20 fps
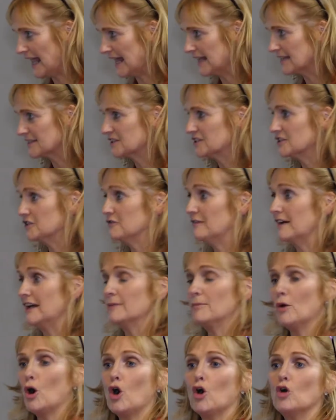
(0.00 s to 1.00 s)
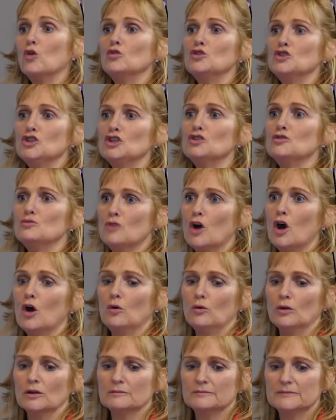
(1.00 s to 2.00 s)
else to develop a whole new
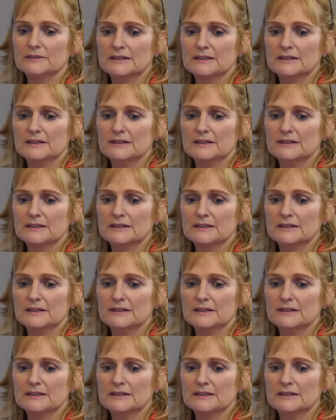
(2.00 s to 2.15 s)
role.